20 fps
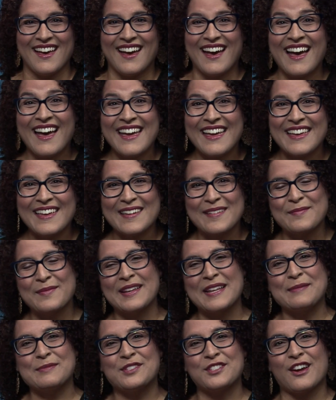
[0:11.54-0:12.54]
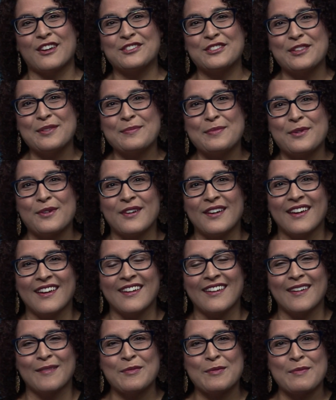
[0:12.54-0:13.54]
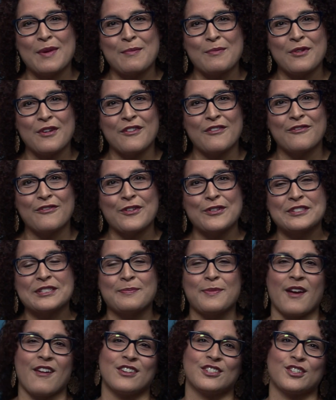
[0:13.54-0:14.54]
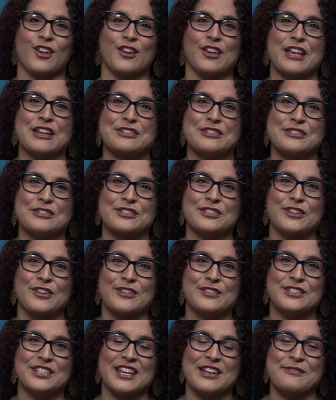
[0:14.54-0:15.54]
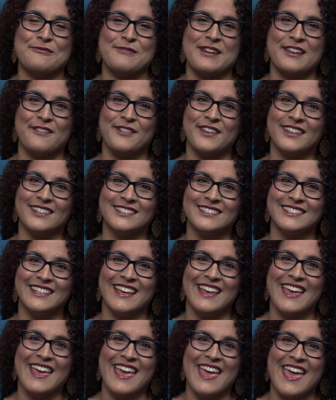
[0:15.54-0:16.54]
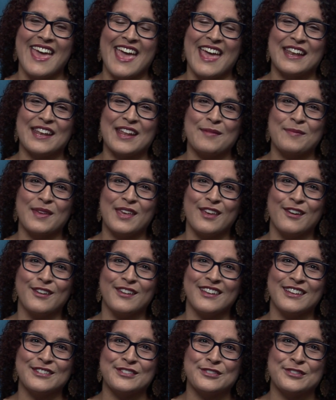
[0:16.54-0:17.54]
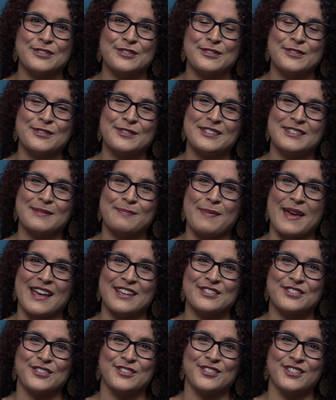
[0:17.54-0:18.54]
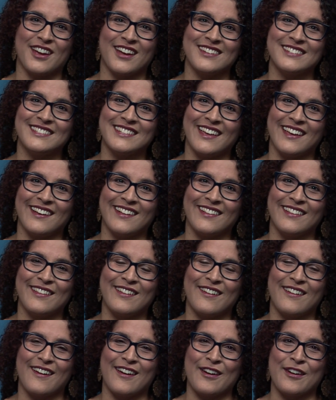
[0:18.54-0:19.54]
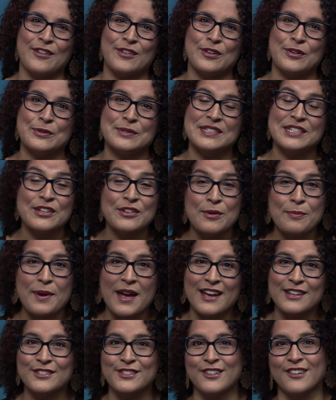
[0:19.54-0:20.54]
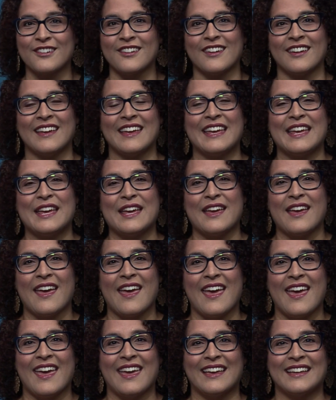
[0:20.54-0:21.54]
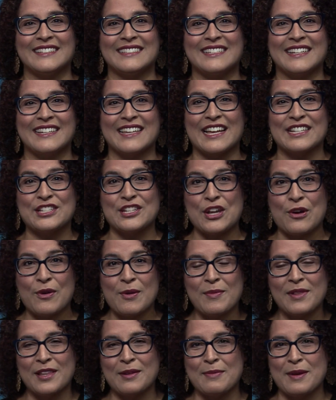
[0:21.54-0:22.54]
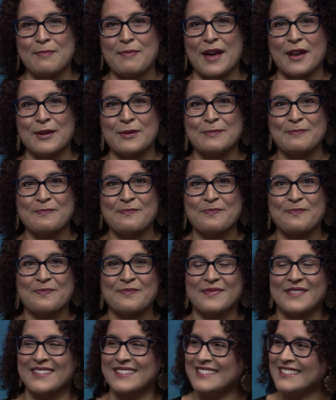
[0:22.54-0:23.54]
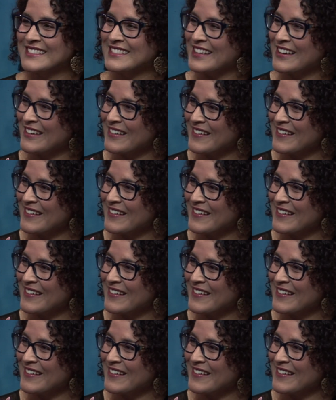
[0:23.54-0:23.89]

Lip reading: Hi, my name is Chandra Laboy. I'm a member of First Parish Congregational Church in Wakefield, and I'm here to introduce Pastor John Dale, our new senior pastor, and get to know him a little bit better. So,